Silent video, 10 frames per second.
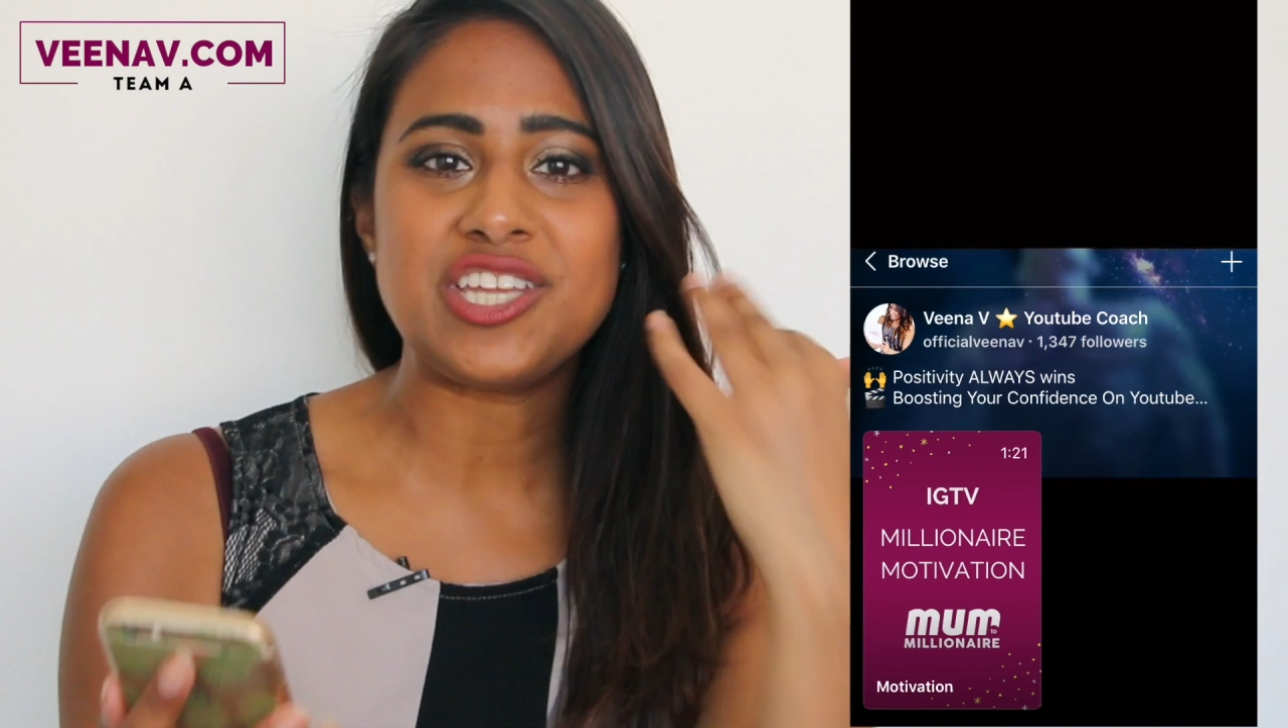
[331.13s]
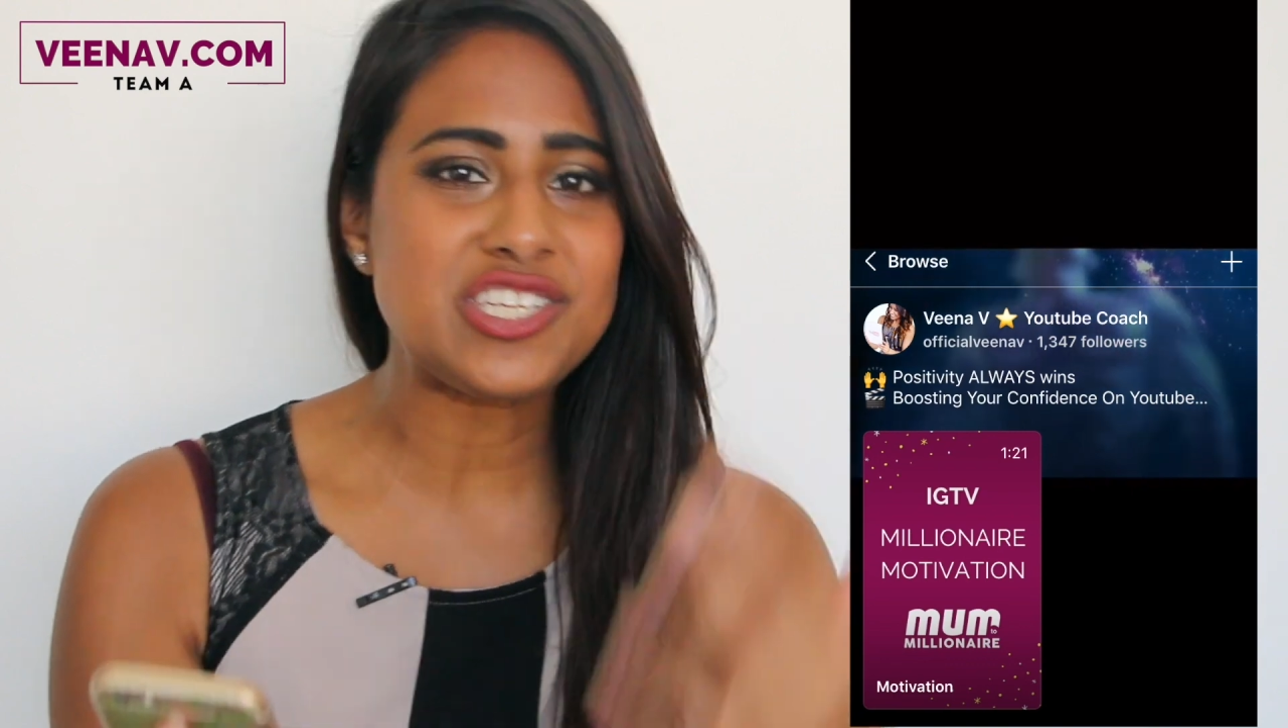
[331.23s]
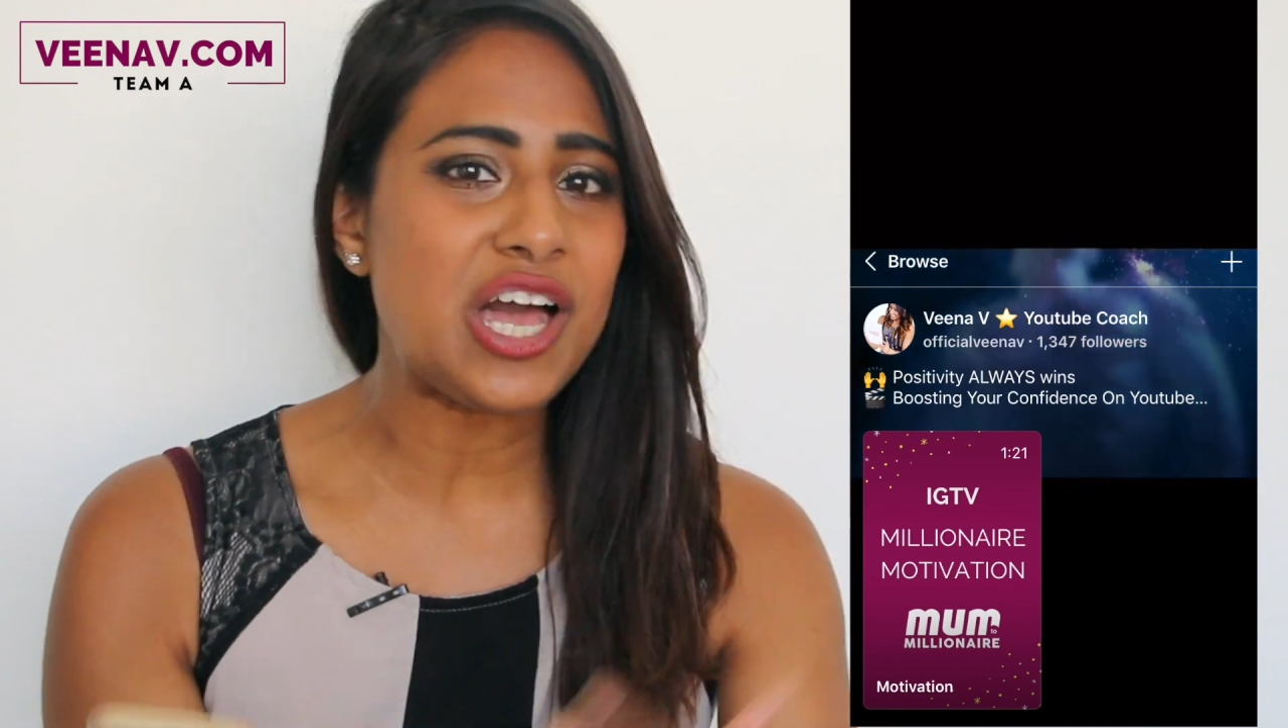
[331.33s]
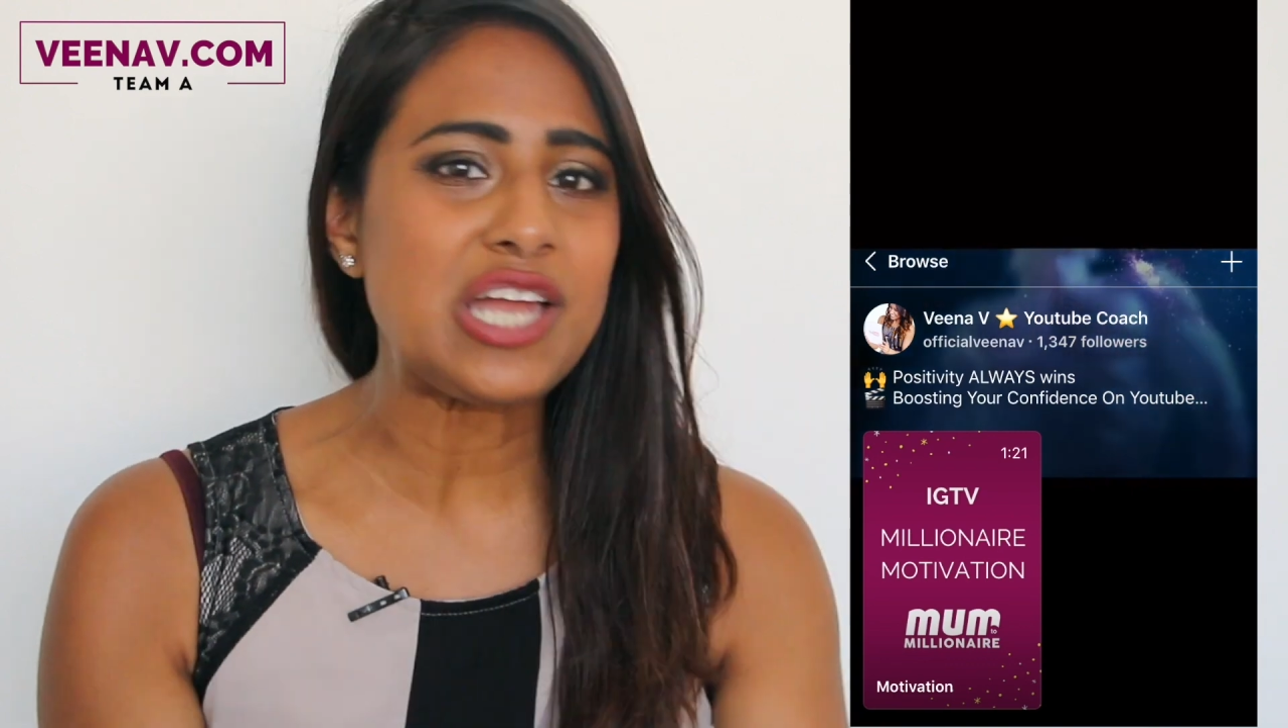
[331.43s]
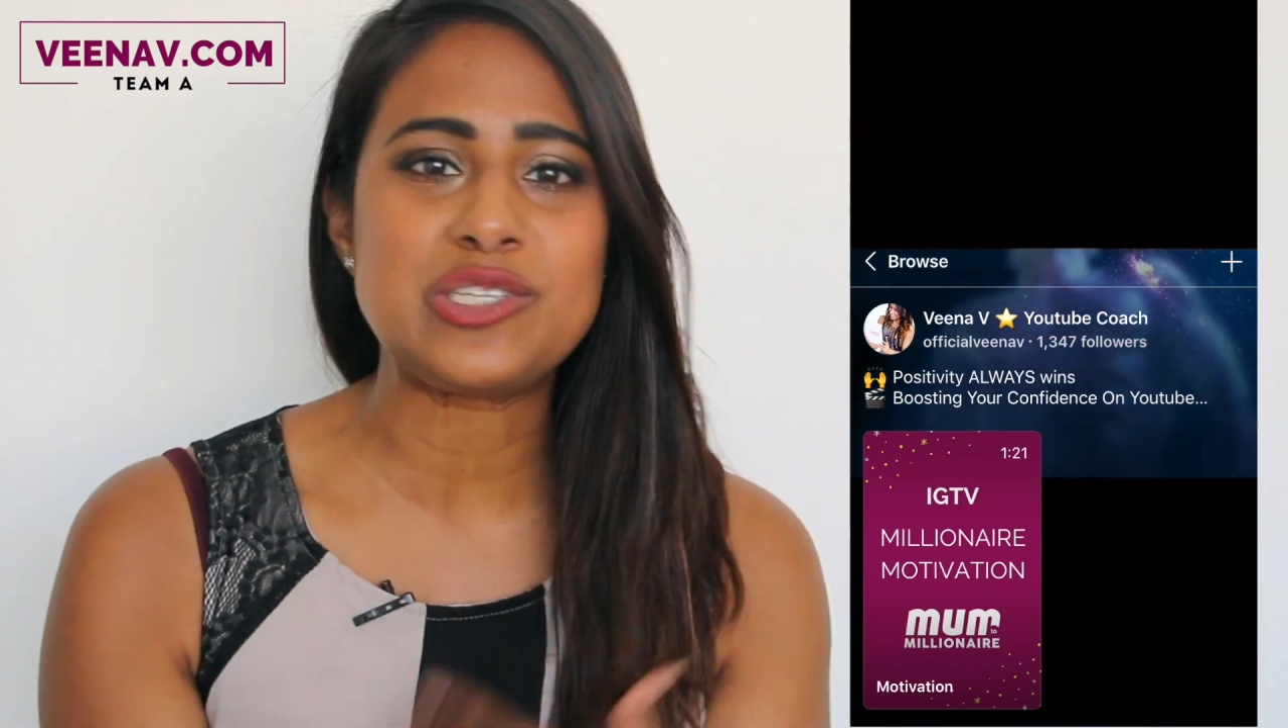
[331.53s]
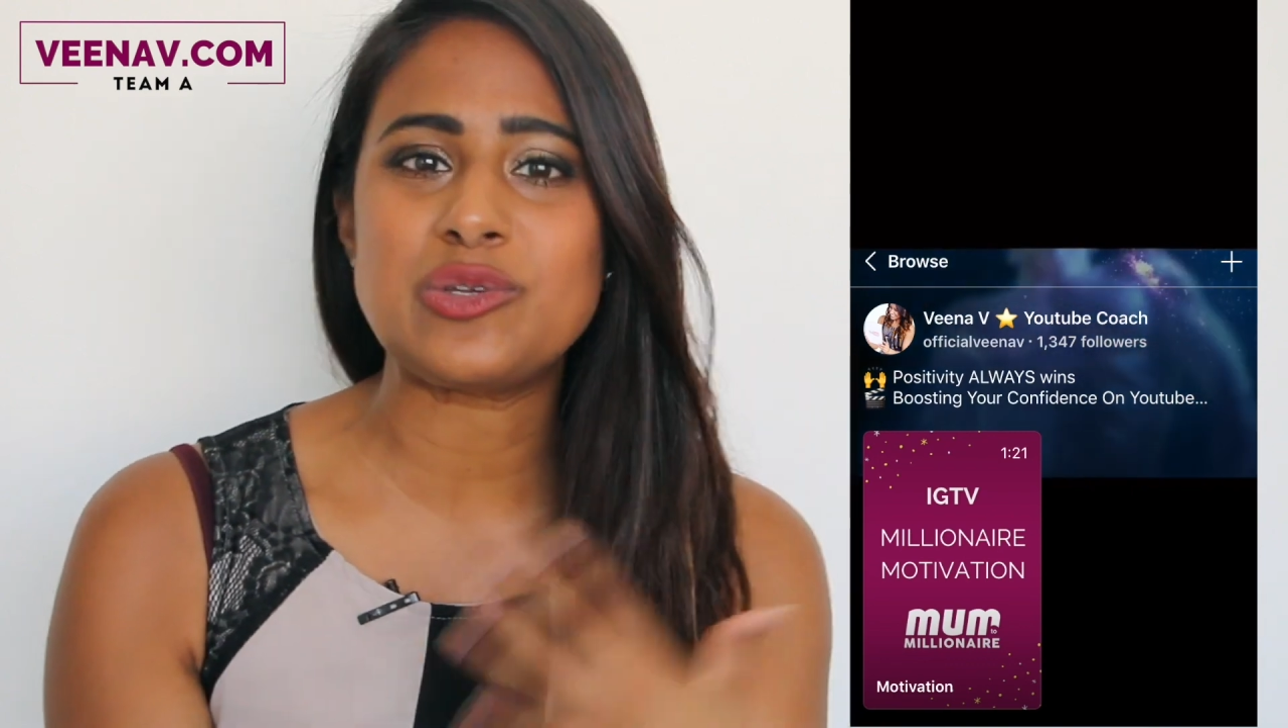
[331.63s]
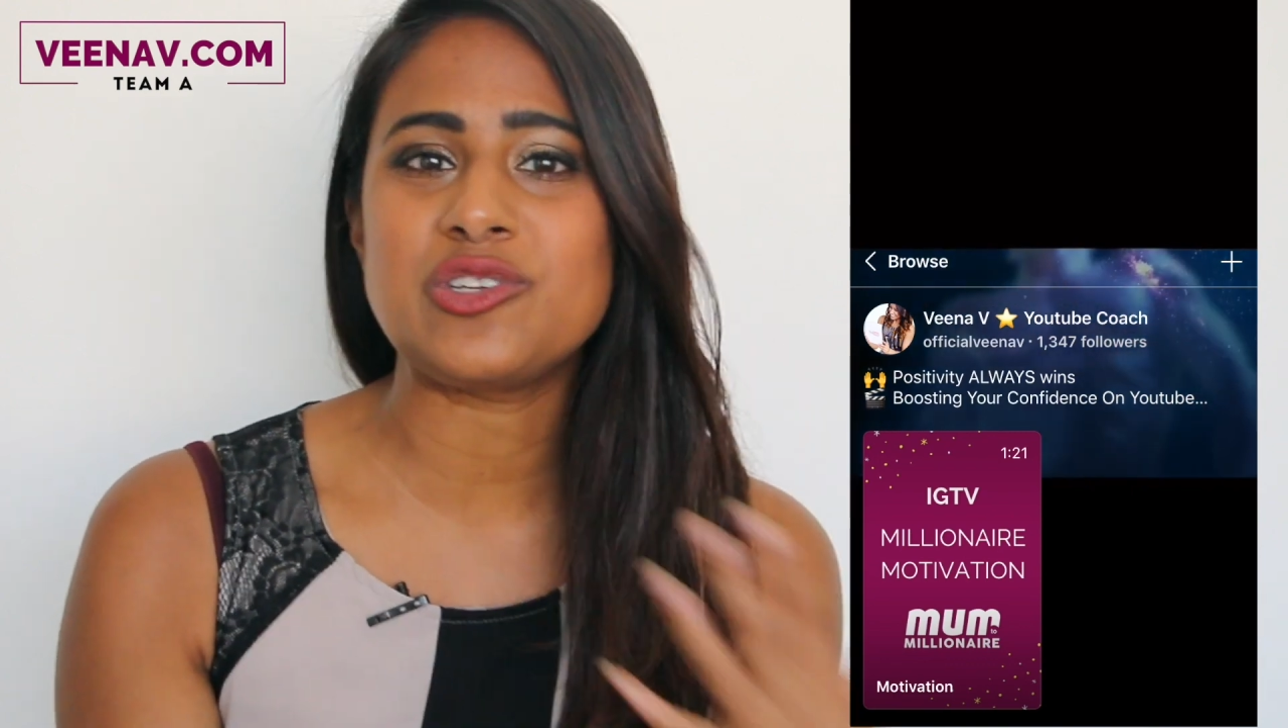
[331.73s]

your title,